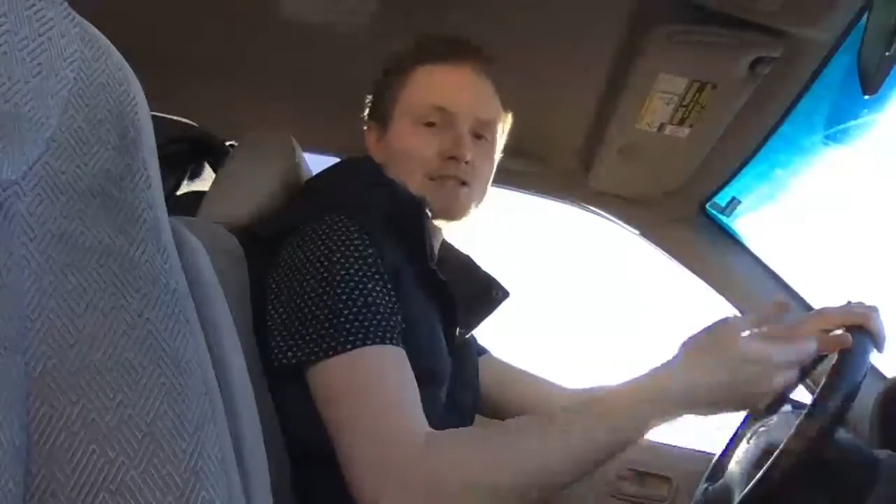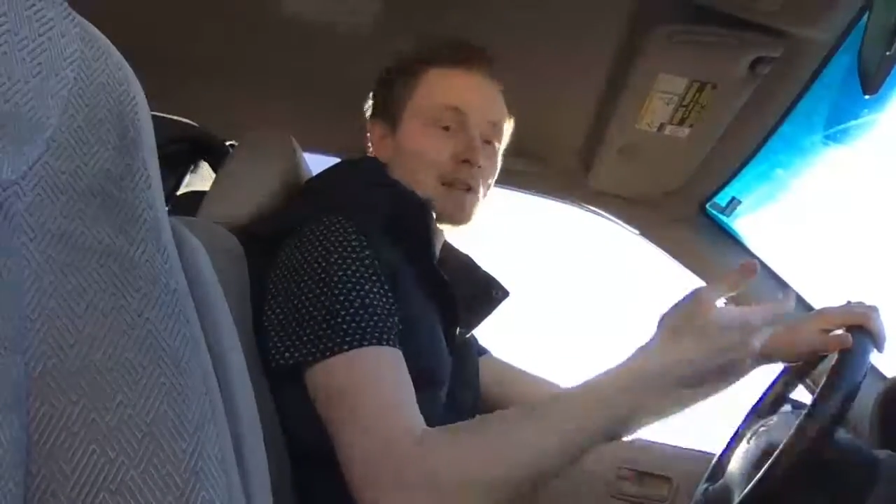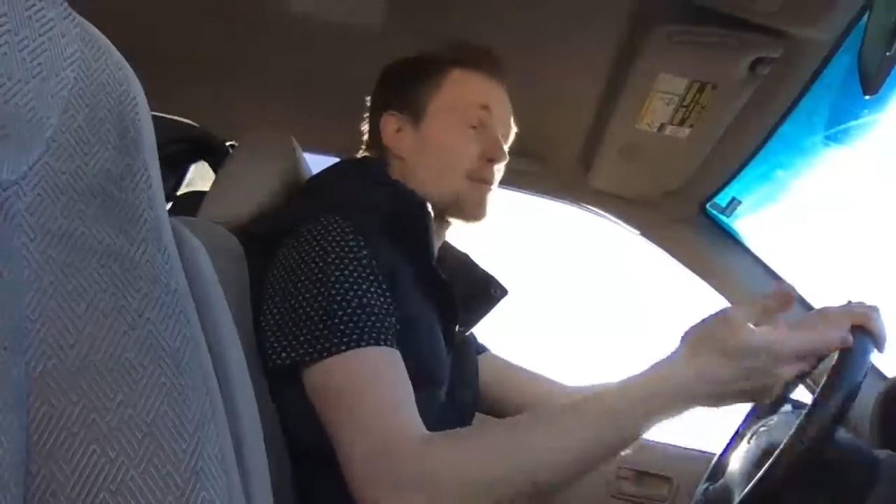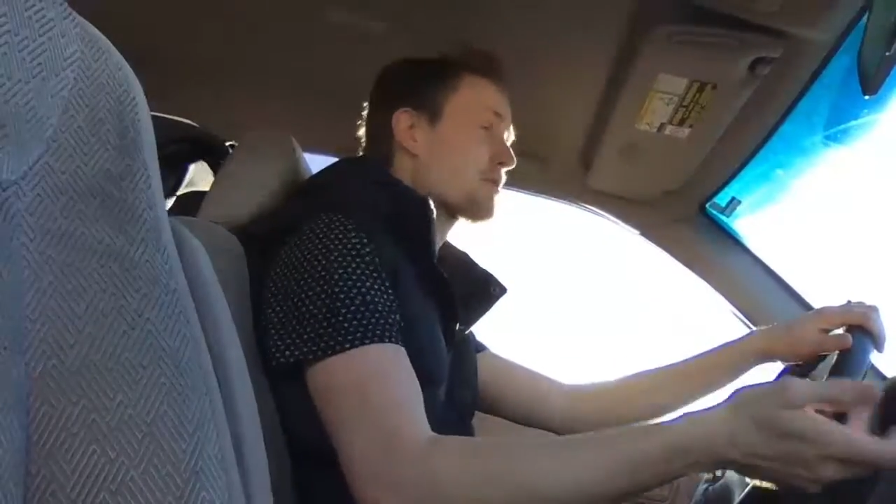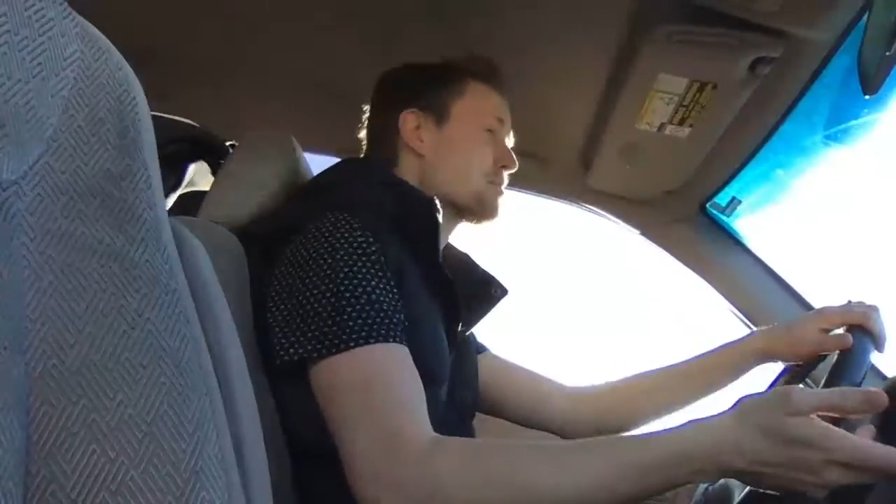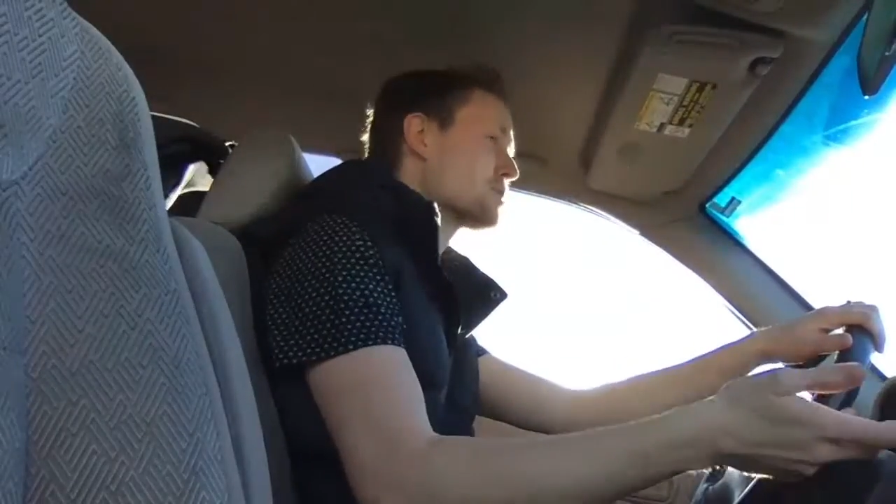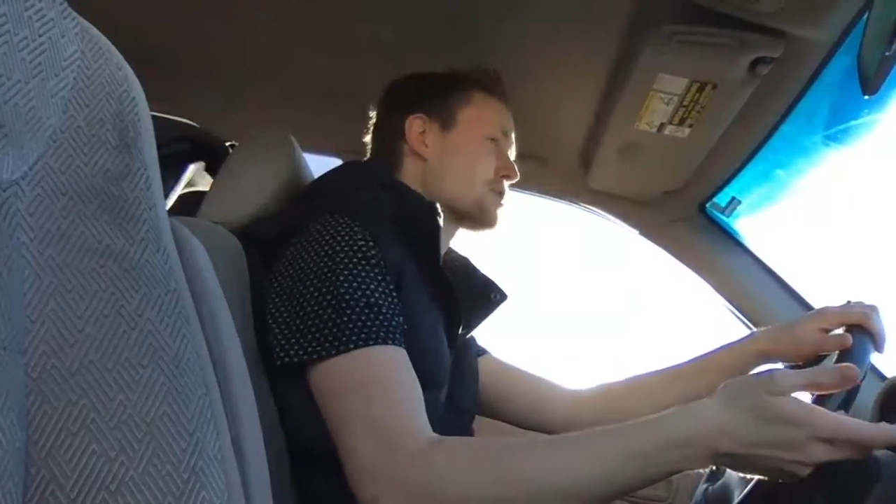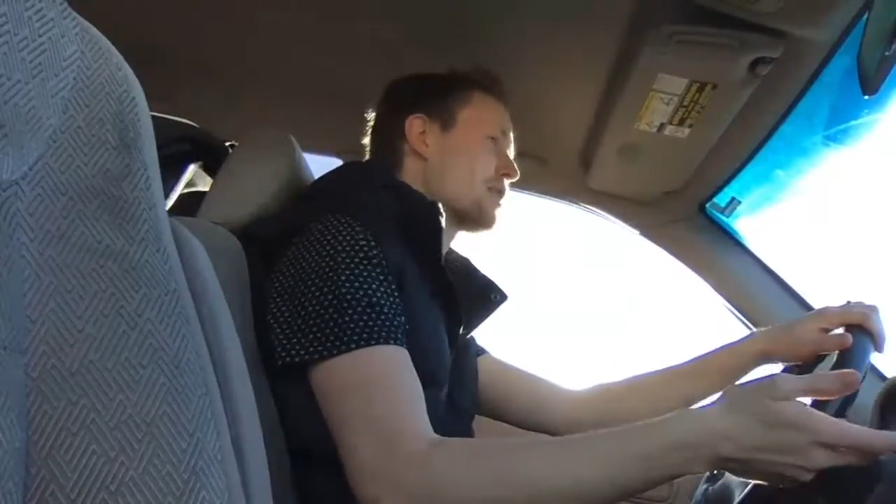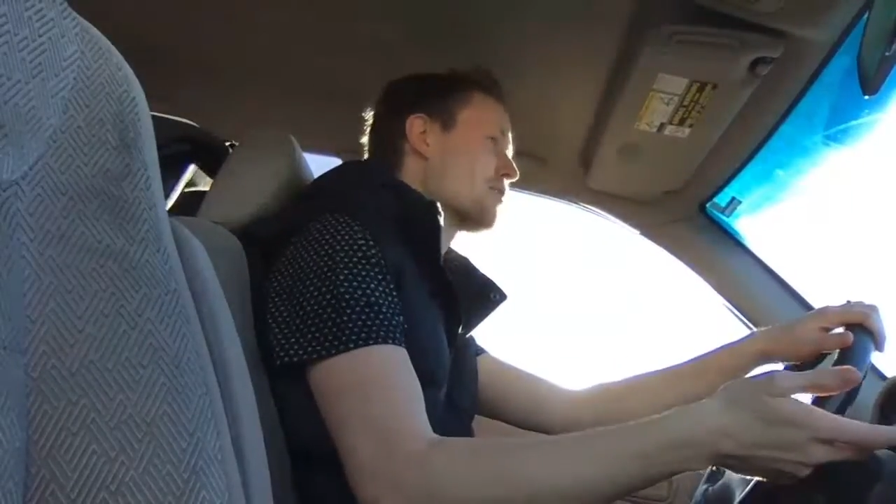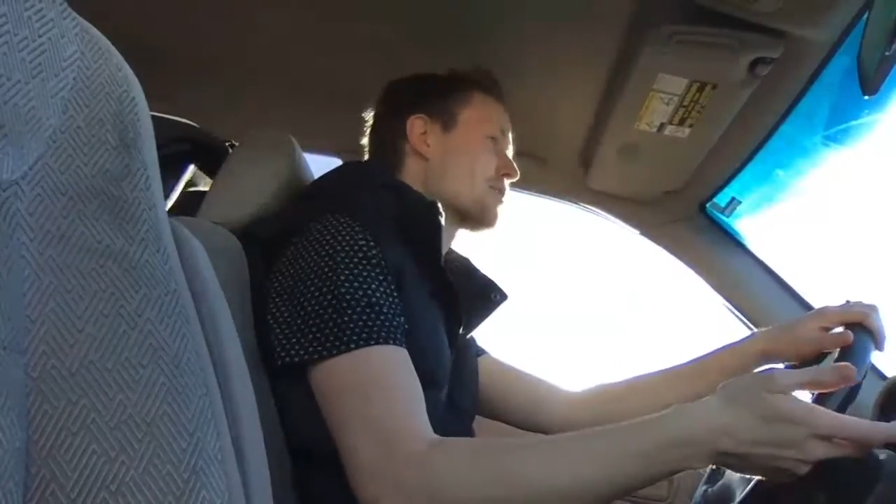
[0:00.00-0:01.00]
some of them are
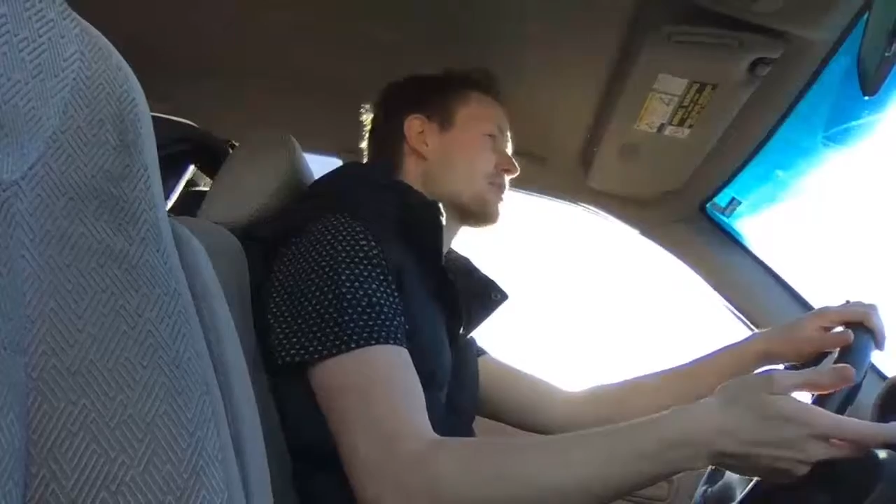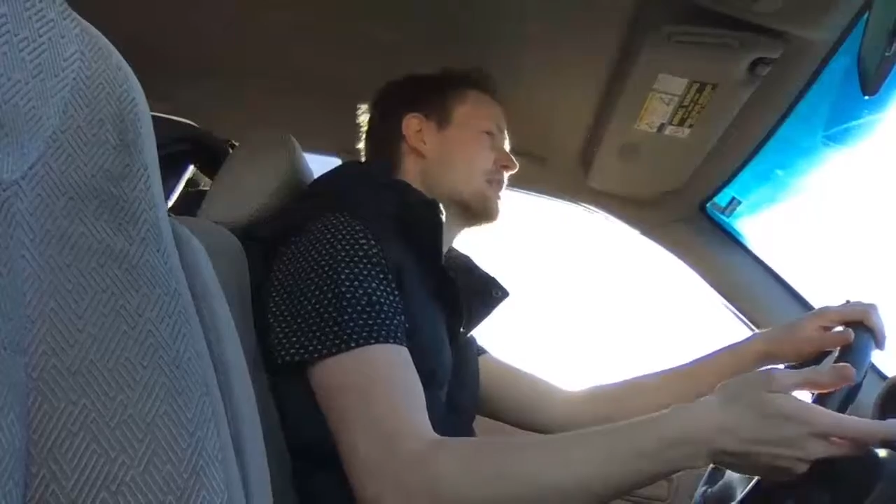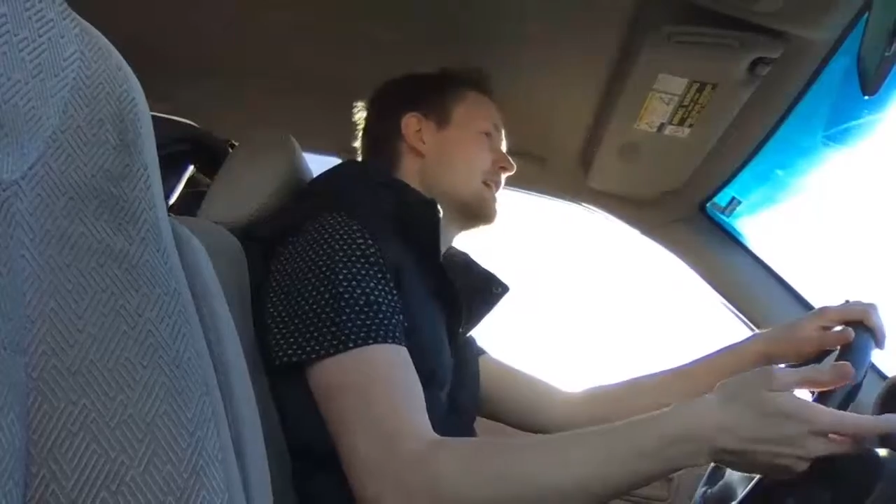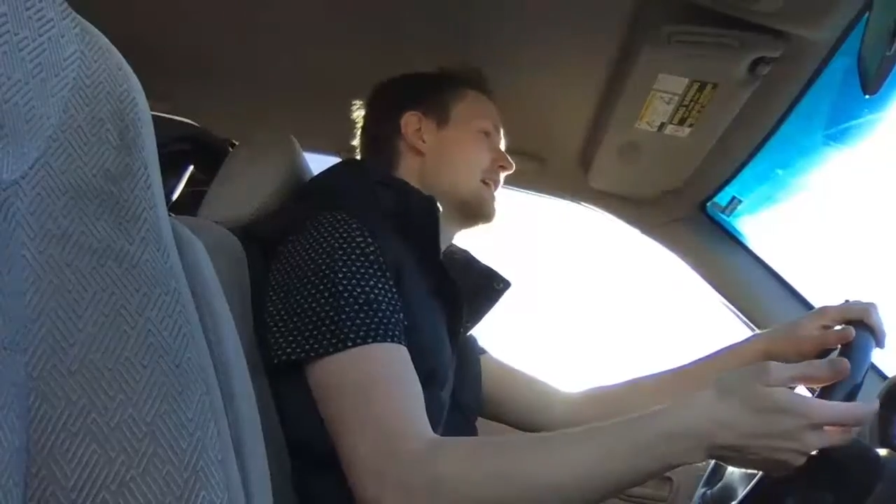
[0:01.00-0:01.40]
slower.